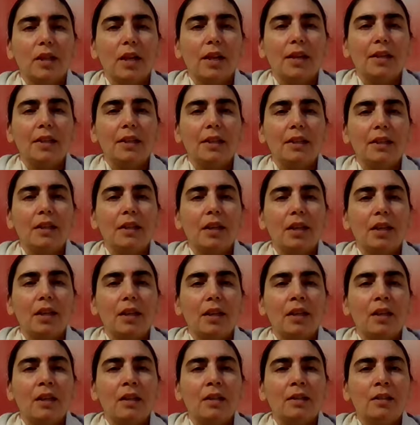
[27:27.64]
like the
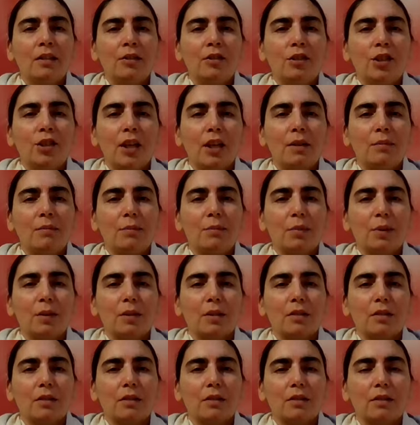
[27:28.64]
inner
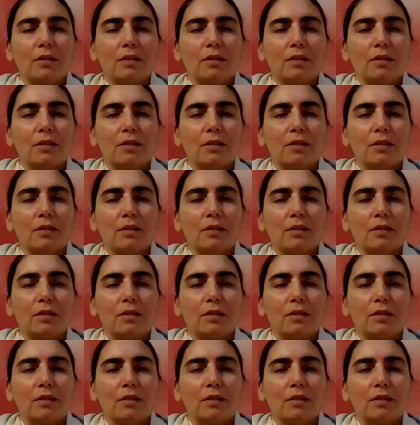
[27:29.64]
chamber